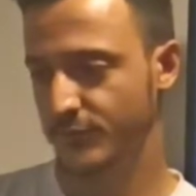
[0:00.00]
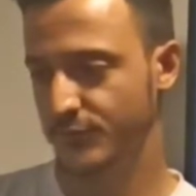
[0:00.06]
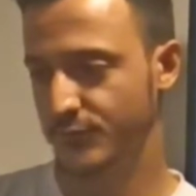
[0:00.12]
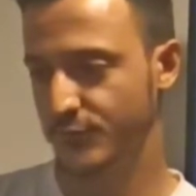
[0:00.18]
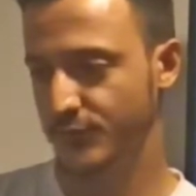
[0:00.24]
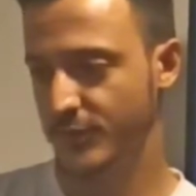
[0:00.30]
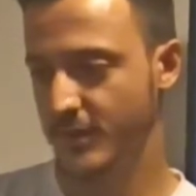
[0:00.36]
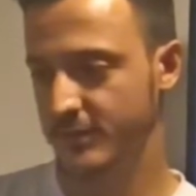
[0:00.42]

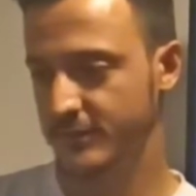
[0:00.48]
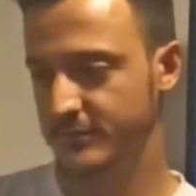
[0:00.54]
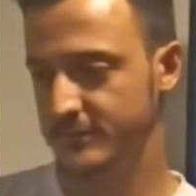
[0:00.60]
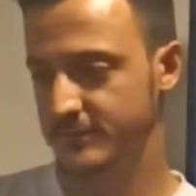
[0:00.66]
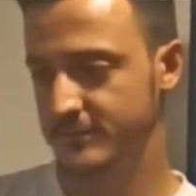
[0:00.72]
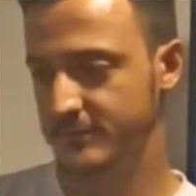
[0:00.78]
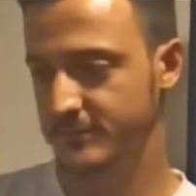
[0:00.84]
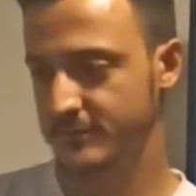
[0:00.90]
do not
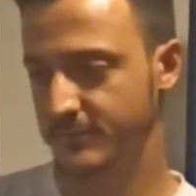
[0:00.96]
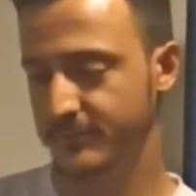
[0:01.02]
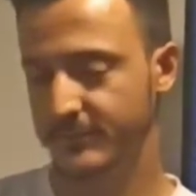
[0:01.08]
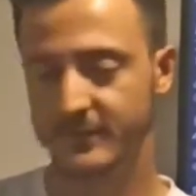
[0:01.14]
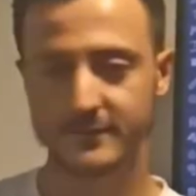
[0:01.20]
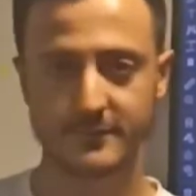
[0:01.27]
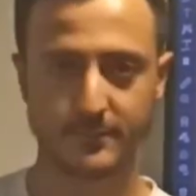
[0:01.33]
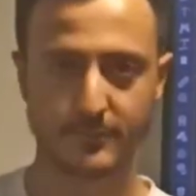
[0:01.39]

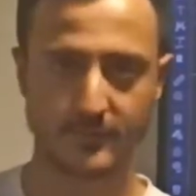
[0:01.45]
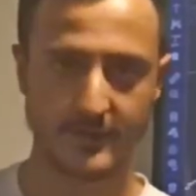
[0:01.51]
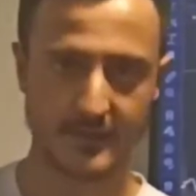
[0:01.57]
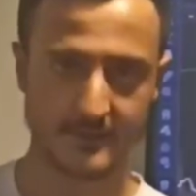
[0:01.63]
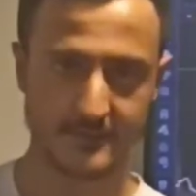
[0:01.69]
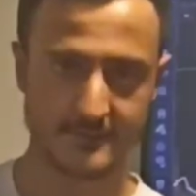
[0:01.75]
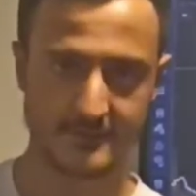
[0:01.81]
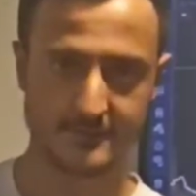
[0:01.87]
be
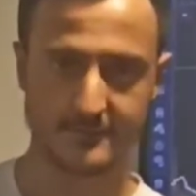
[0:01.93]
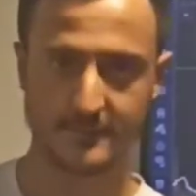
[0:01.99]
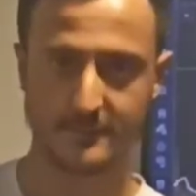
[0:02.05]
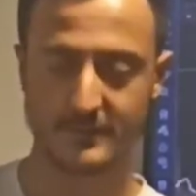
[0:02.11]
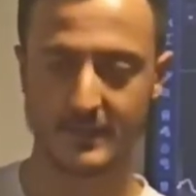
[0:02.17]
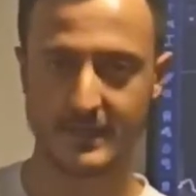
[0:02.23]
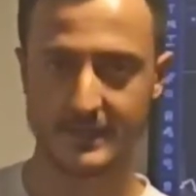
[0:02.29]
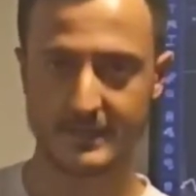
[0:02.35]
surprised if
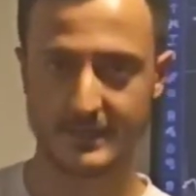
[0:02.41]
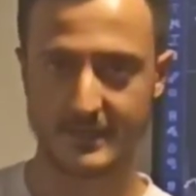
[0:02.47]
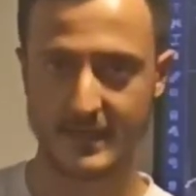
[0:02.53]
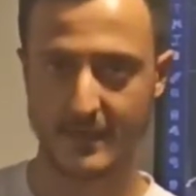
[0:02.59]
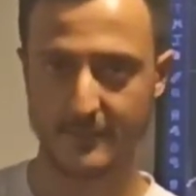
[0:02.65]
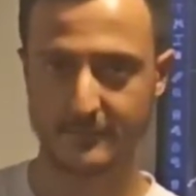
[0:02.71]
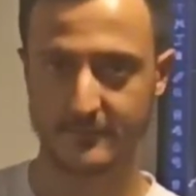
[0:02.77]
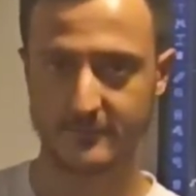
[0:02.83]
something like that
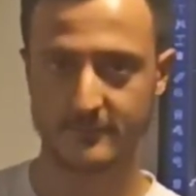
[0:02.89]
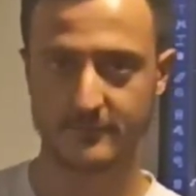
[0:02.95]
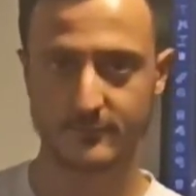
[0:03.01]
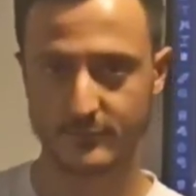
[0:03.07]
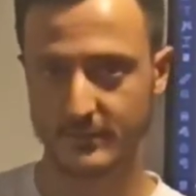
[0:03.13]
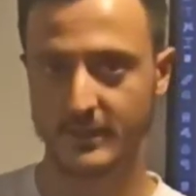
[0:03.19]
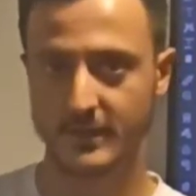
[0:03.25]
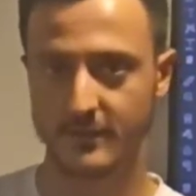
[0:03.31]
happens
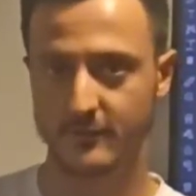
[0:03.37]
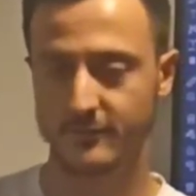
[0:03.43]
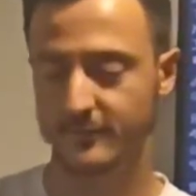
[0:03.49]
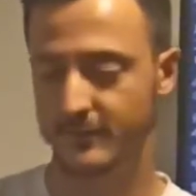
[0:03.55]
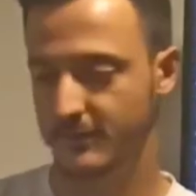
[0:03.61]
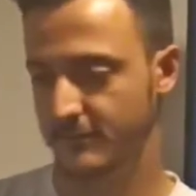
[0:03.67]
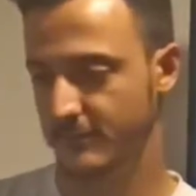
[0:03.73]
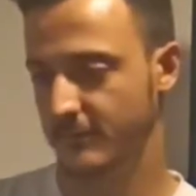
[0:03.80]
with any of
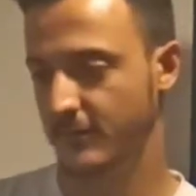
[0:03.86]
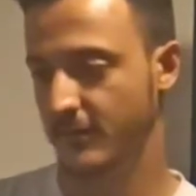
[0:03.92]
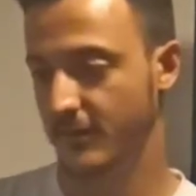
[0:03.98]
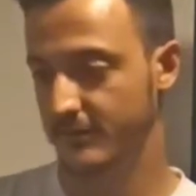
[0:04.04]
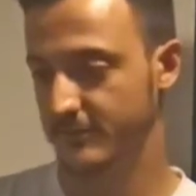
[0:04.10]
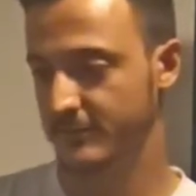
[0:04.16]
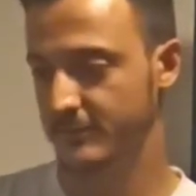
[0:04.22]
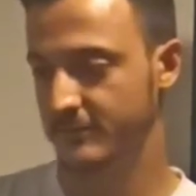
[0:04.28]
the
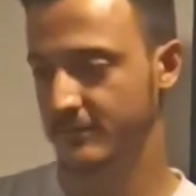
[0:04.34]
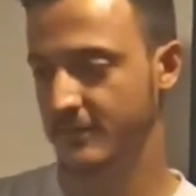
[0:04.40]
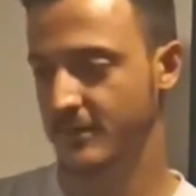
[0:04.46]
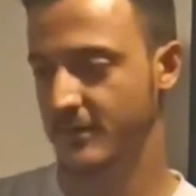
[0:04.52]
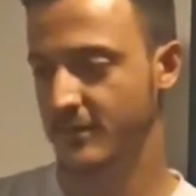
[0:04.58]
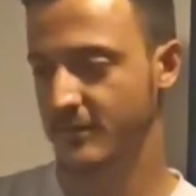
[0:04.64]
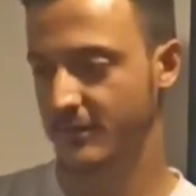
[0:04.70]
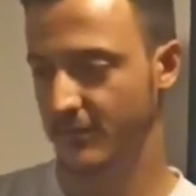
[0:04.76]
other
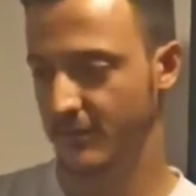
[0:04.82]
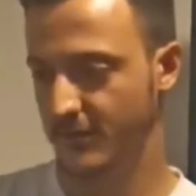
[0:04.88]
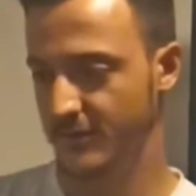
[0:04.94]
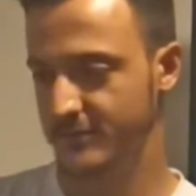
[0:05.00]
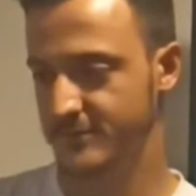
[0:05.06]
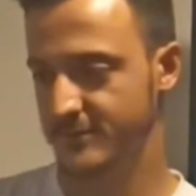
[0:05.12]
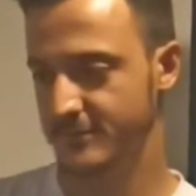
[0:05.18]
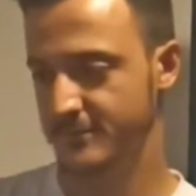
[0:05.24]

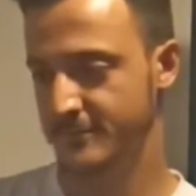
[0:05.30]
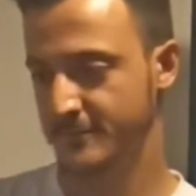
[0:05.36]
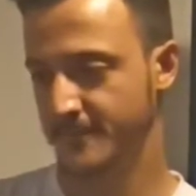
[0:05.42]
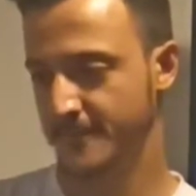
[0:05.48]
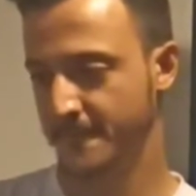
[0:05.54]
larger